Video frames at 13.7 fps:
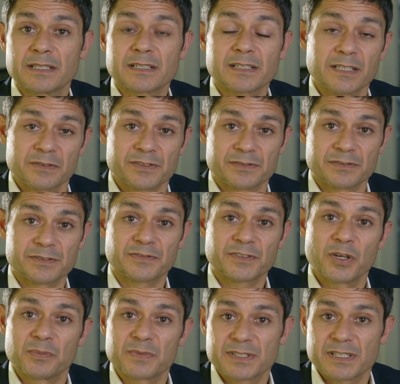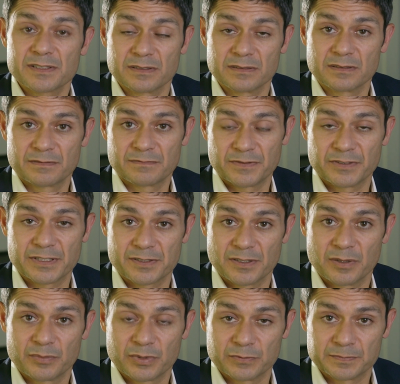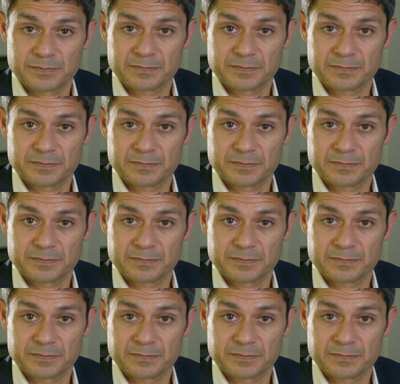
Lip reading: closeness of competition, for example.